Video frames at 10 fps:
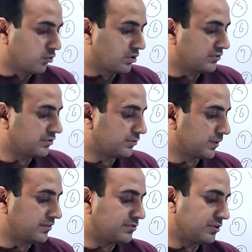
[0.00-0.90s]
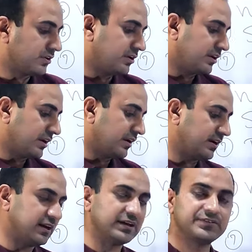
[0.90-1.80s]
coating suspension
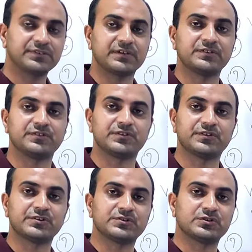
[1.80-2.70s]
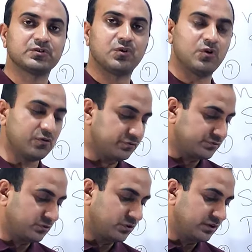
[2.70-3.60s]
contain less concentration of
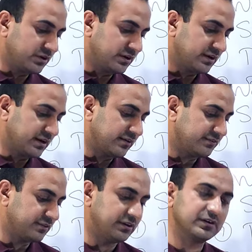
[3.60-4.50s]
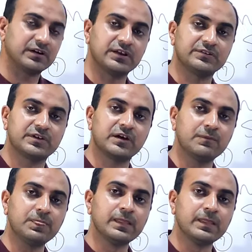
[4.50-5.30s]
solid contents increase the